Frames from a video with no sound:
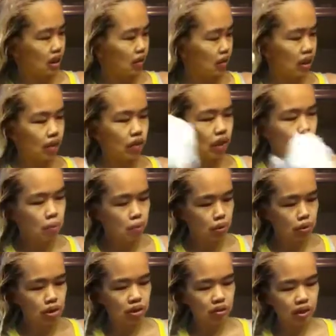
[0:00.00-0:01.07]
If you got
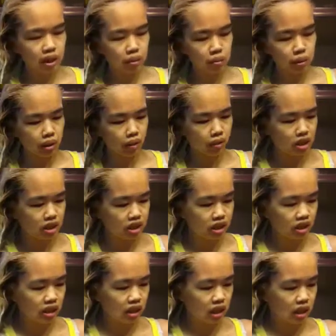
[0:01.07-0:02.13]
most of it when you first